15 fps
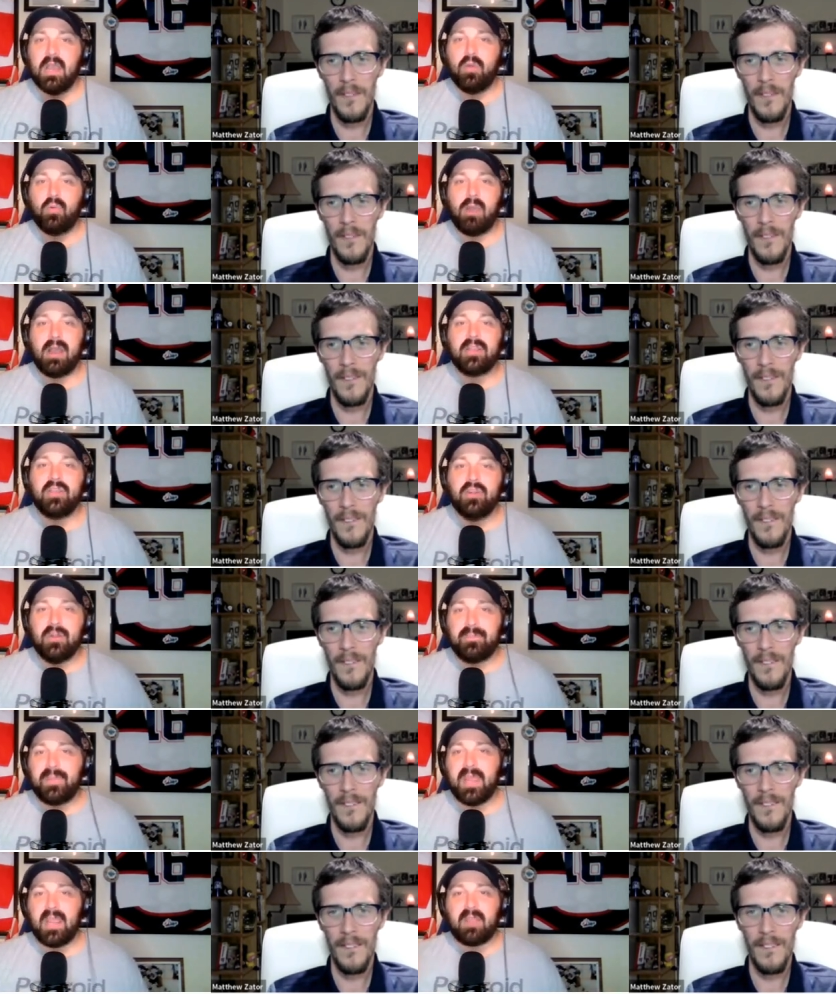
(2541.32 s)
Speaker 1: we want you to
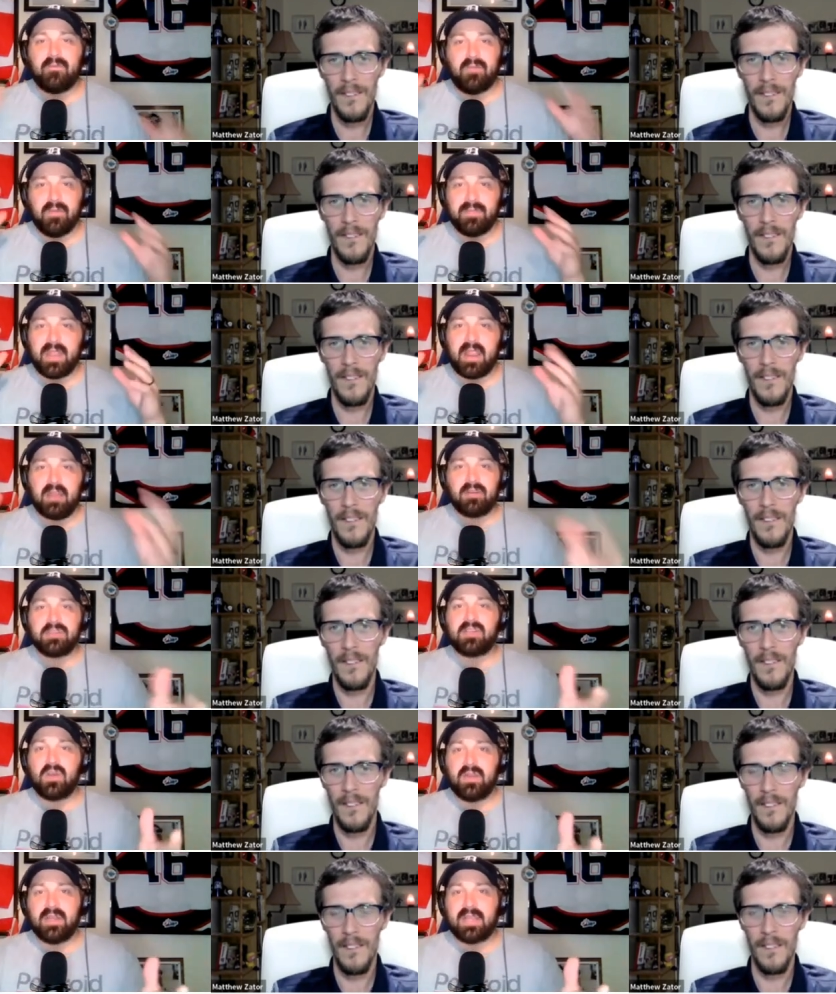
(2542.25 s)
pick from the
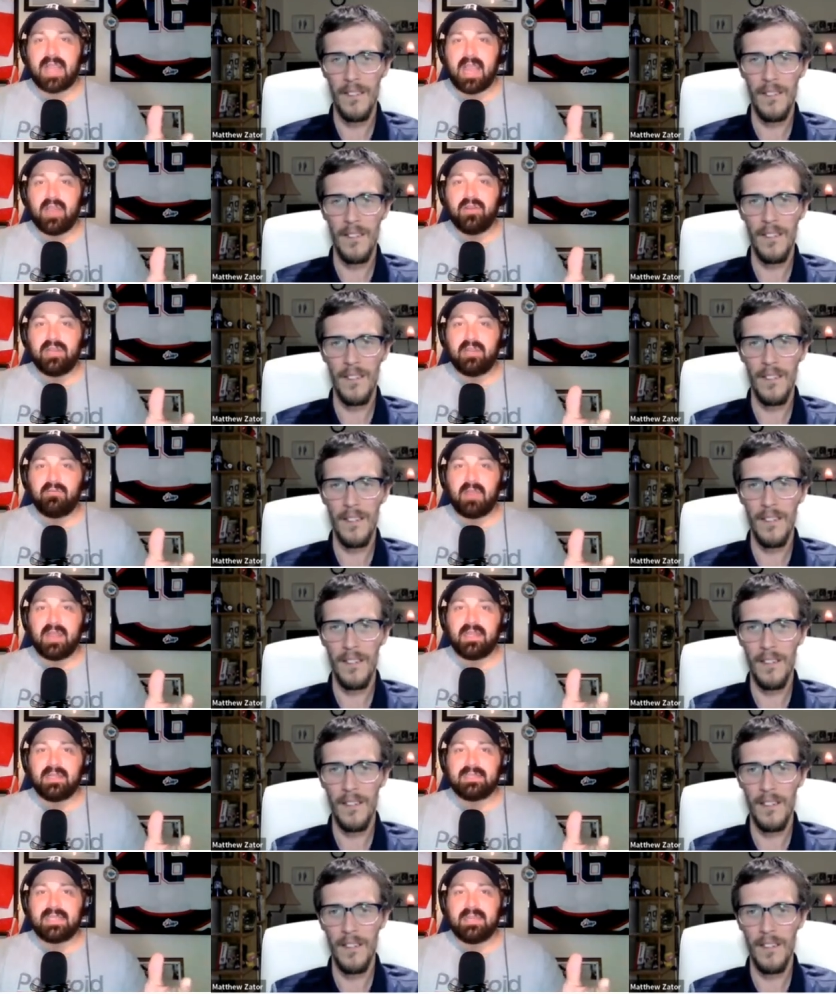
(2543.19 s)
Arizona Coyote
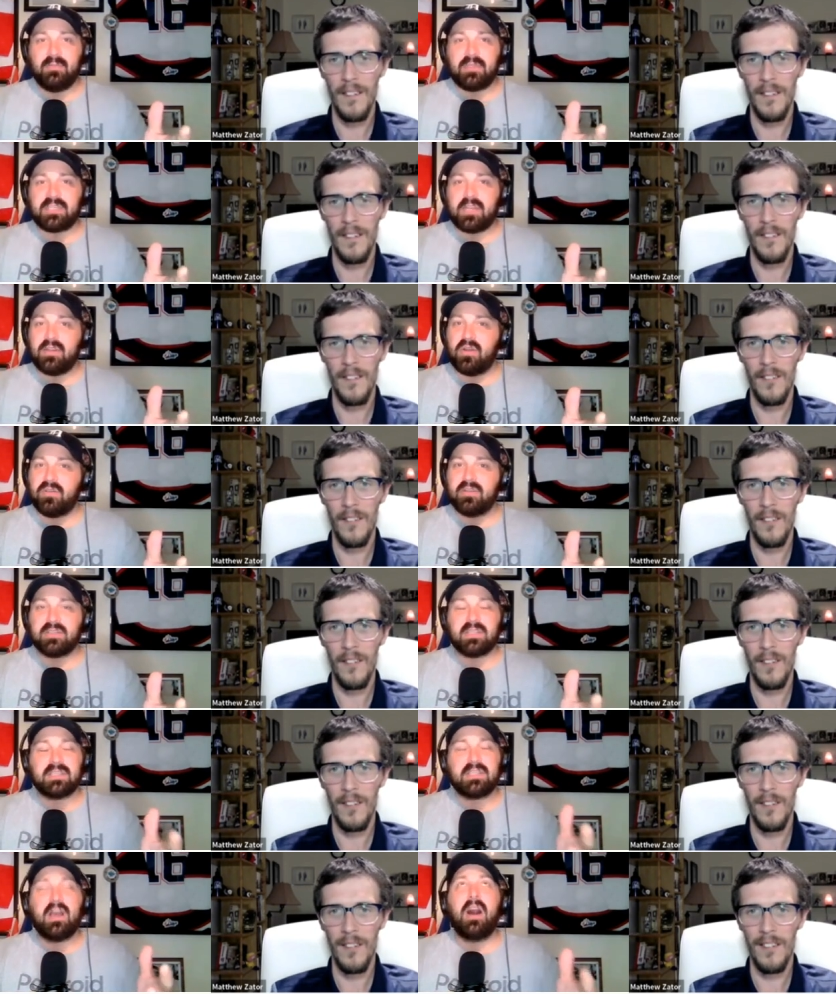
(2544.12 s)
writing team, which I know
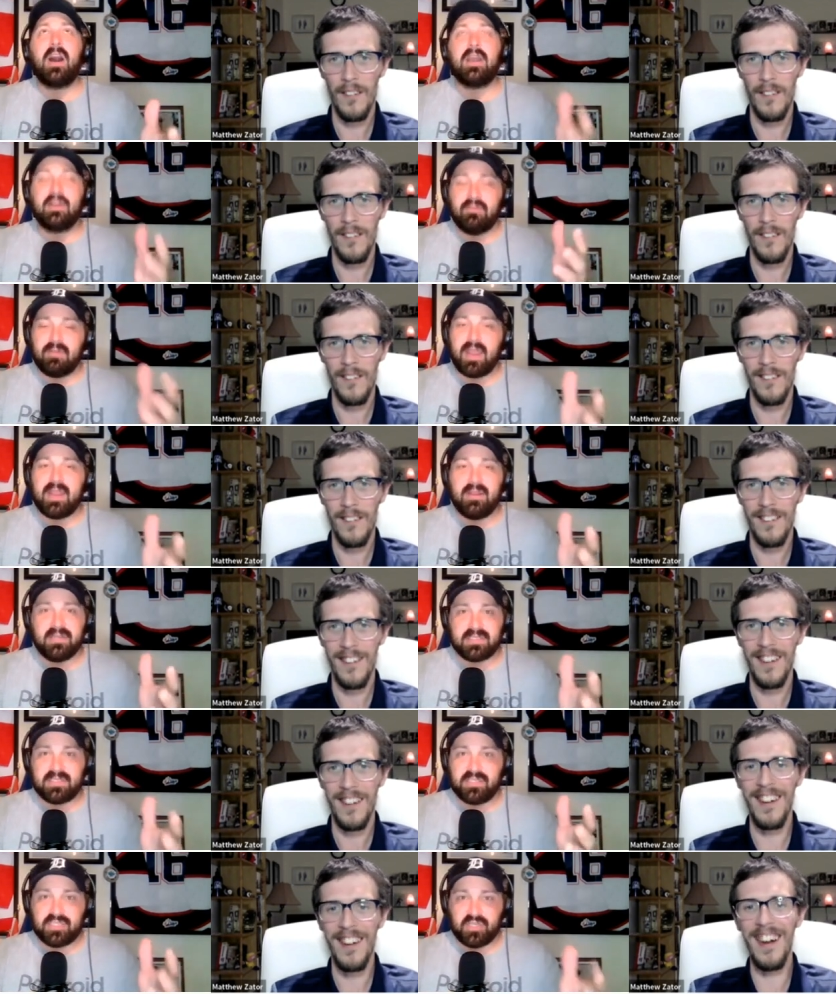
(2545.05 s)
there's a ton of
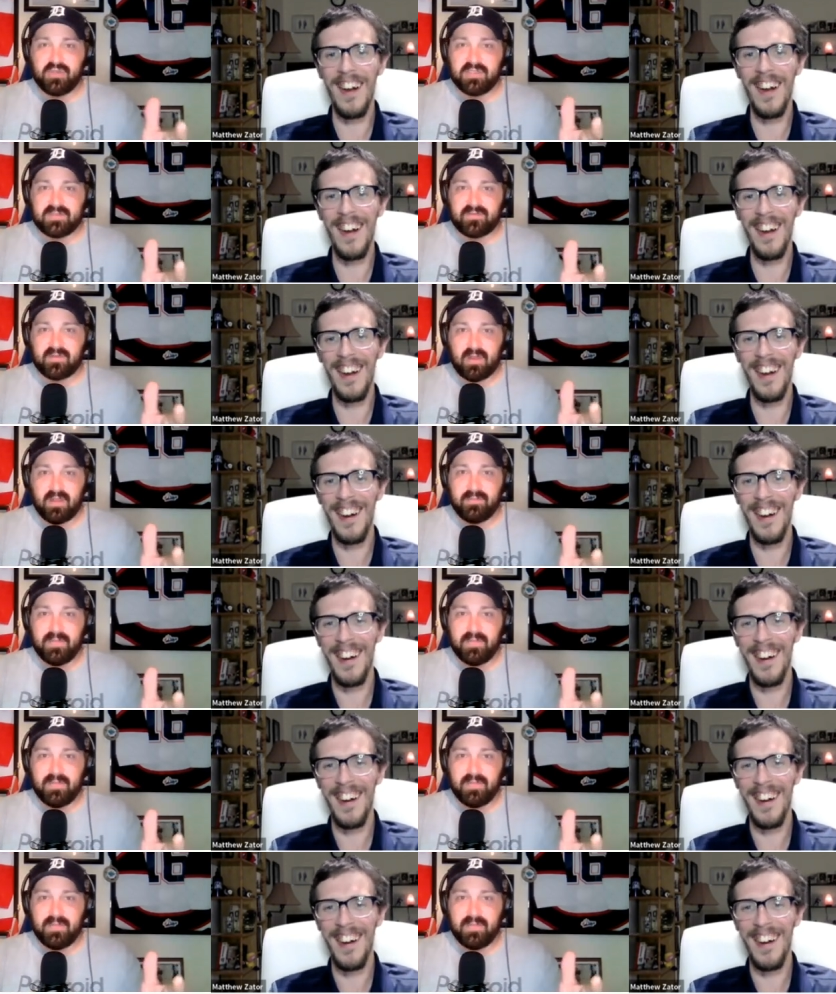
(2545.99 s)
writers to choose from.